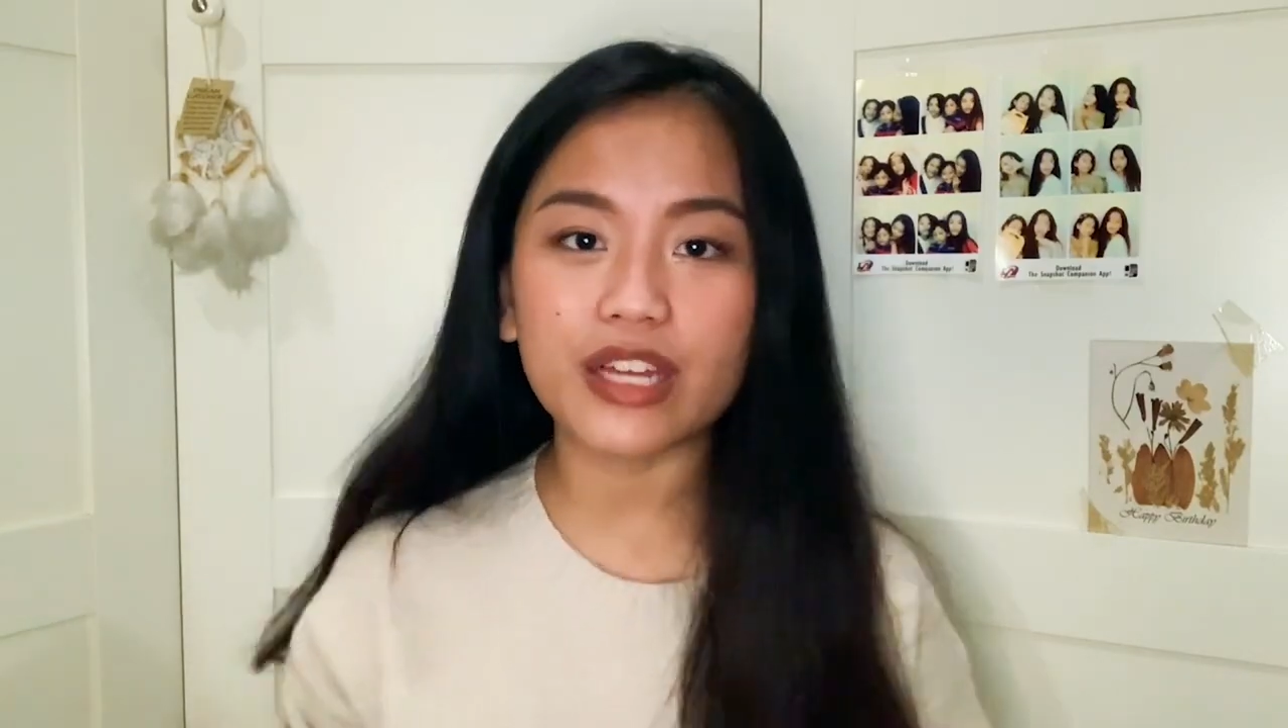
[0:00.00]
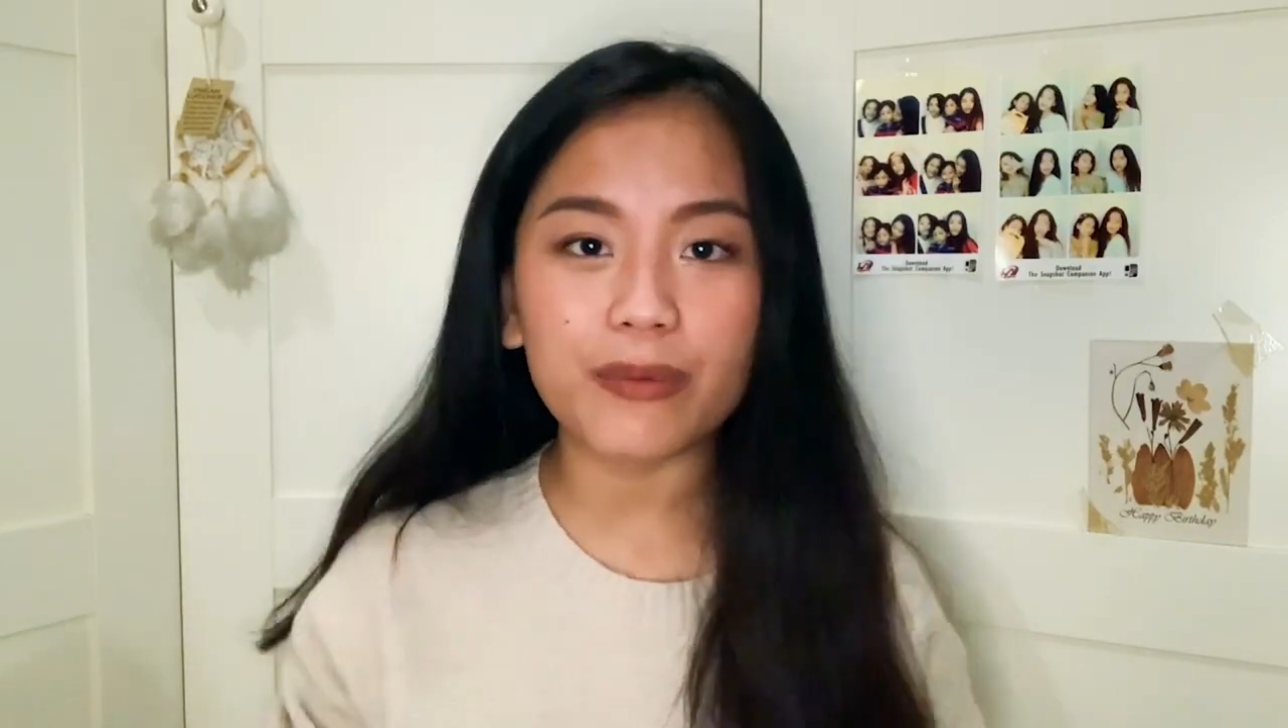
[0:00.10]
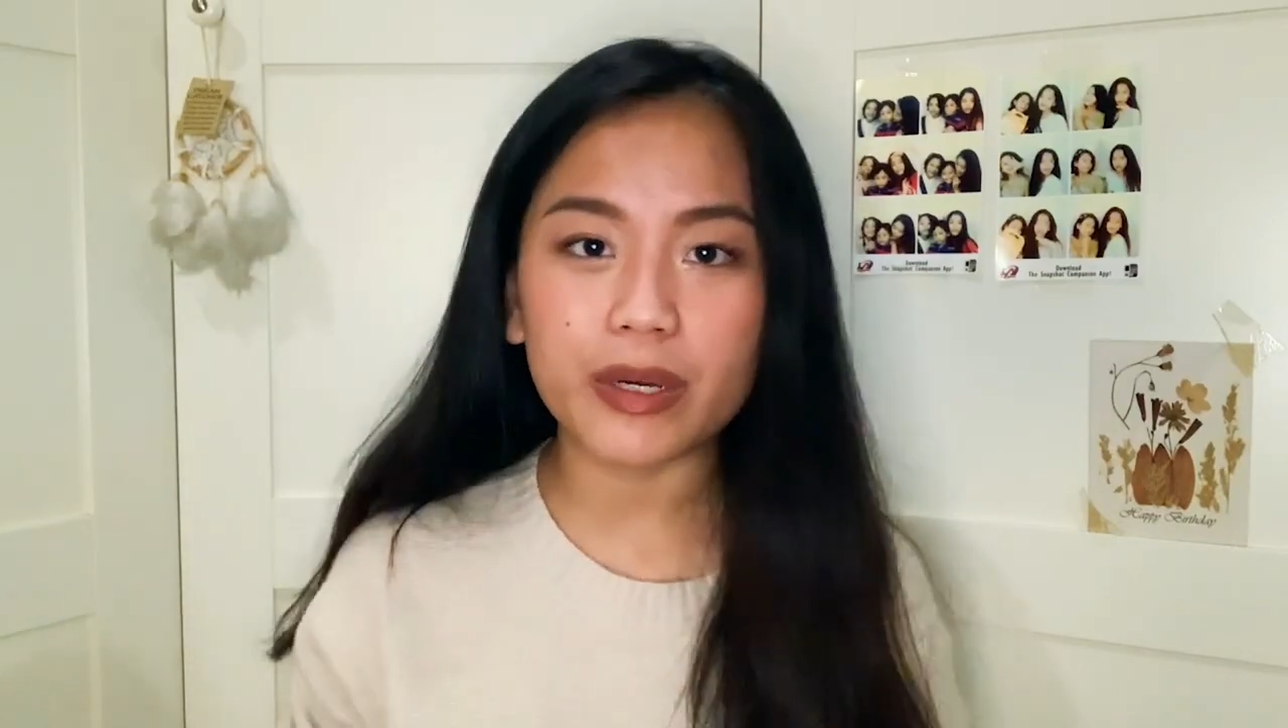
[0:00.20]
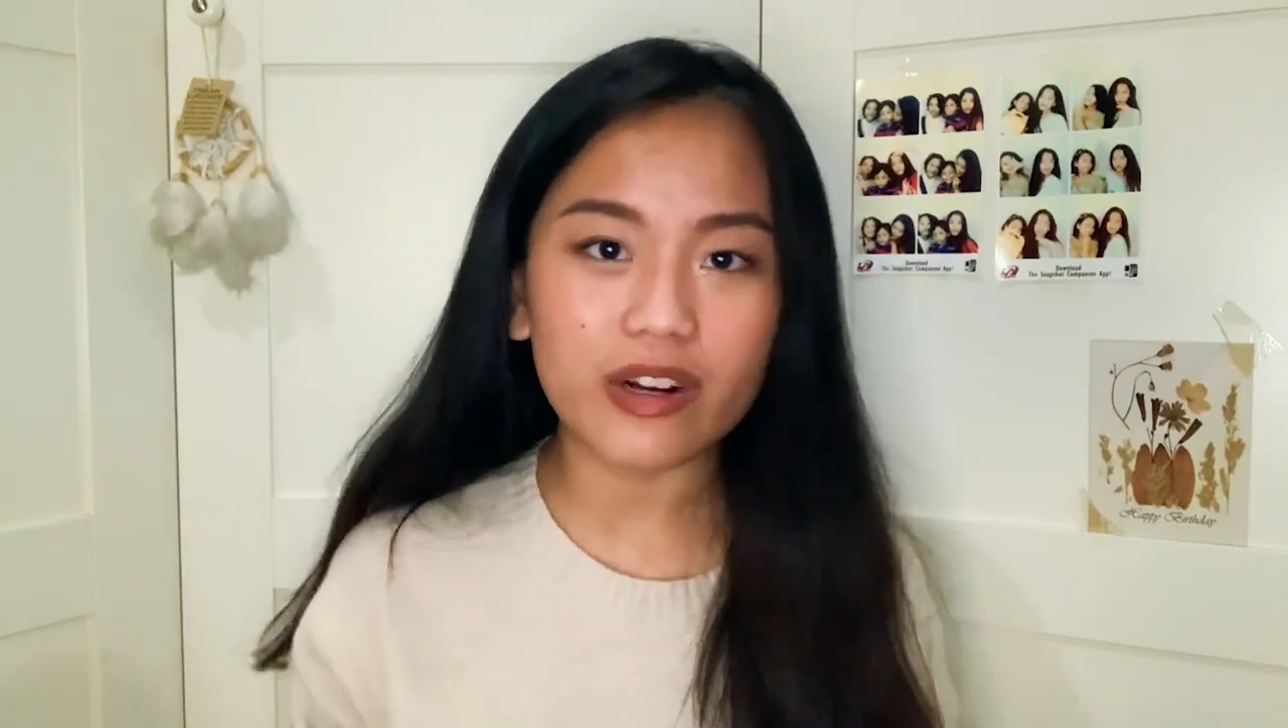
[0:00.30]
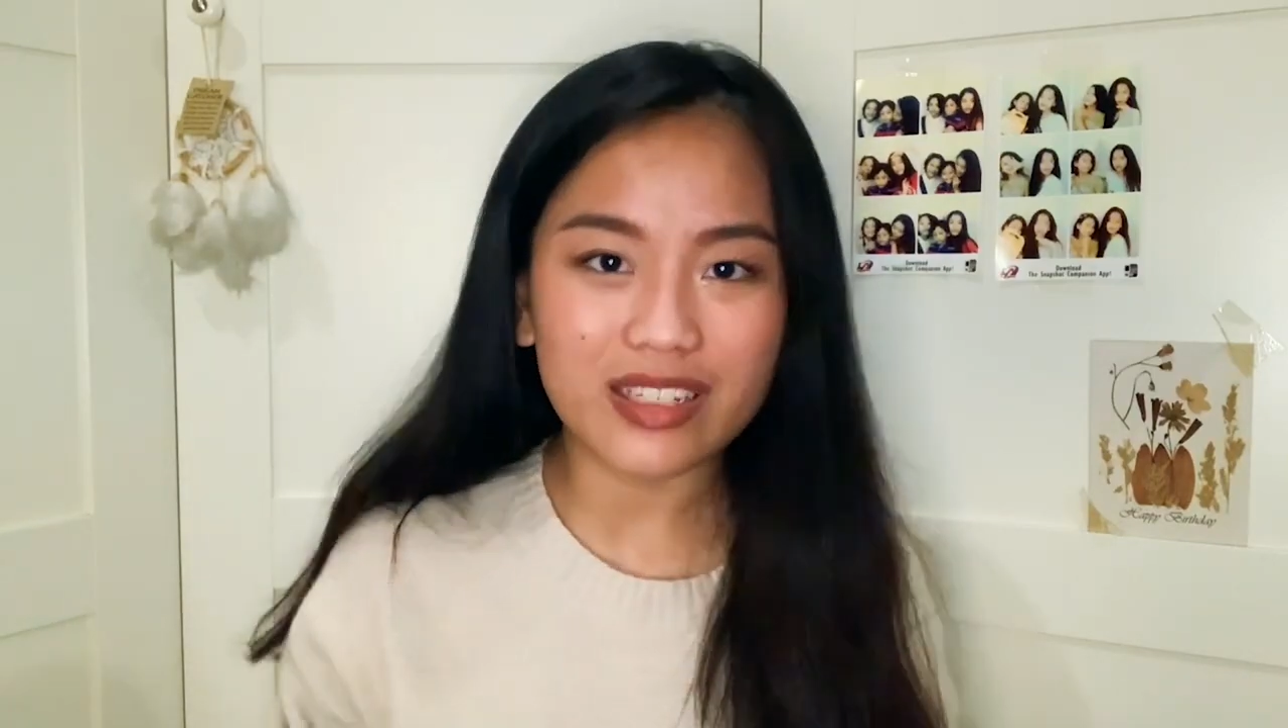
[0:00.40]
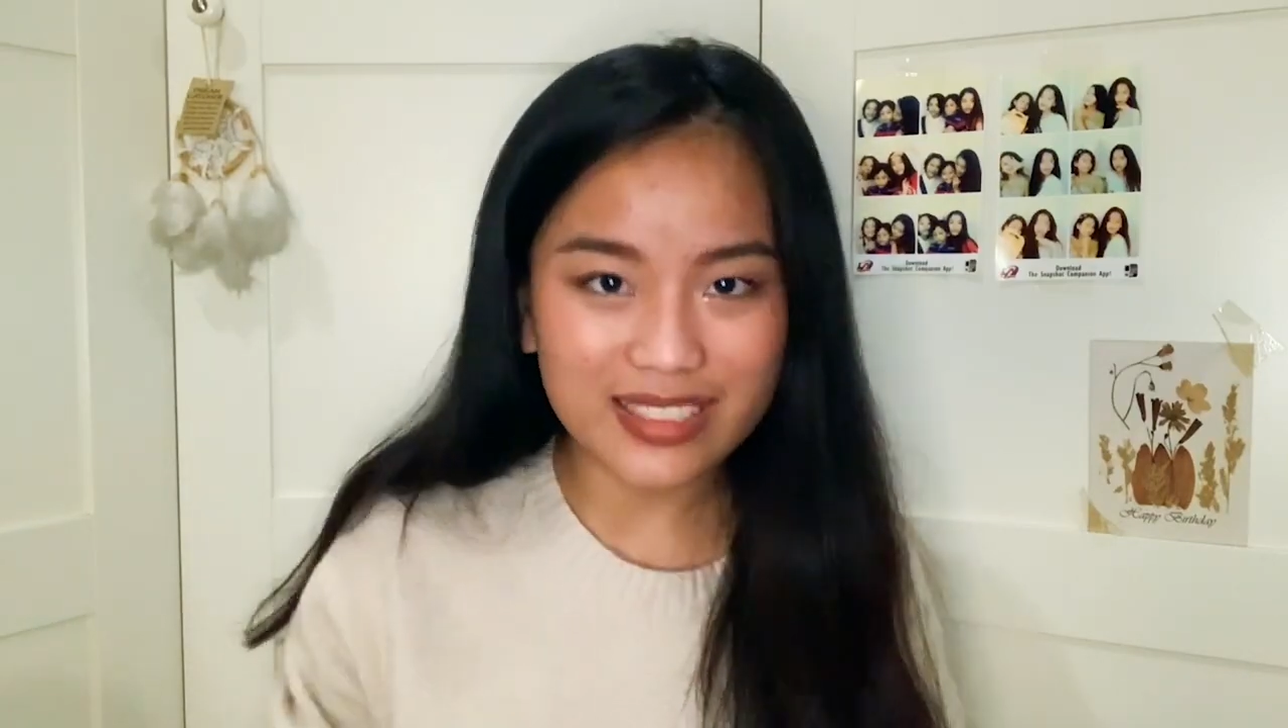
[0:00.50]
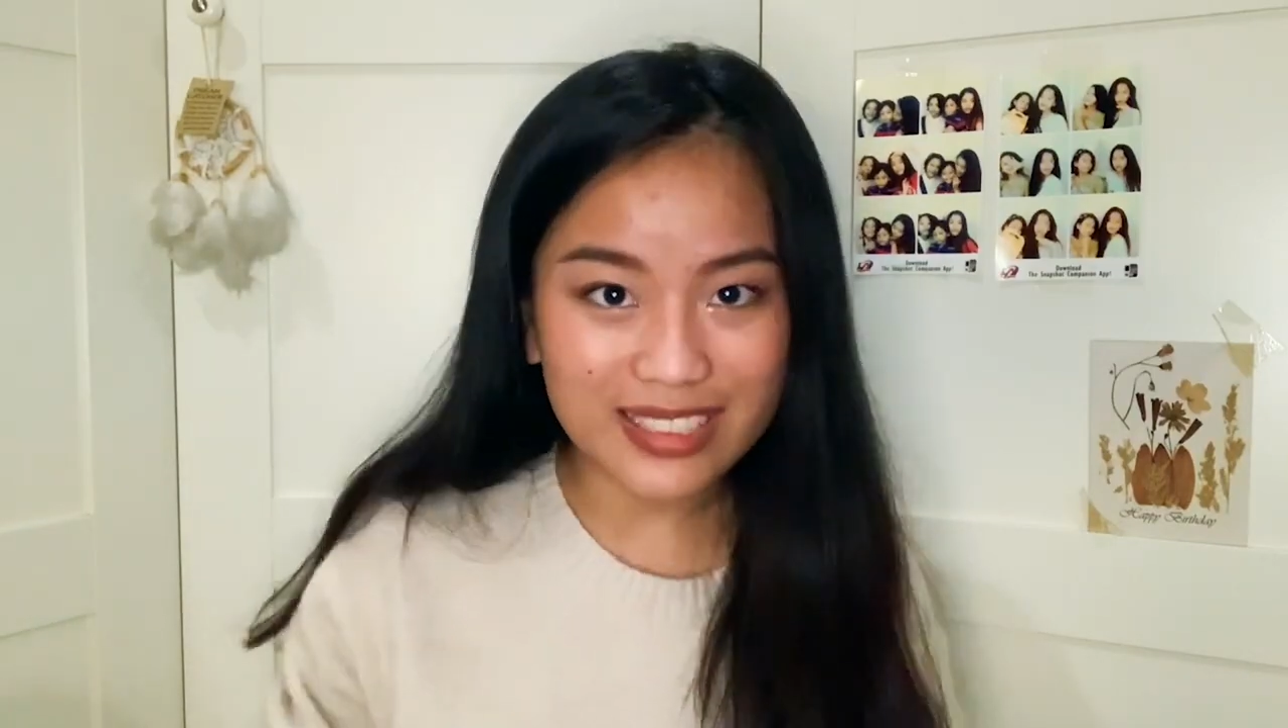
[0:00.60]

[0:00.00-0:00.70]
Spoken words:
come across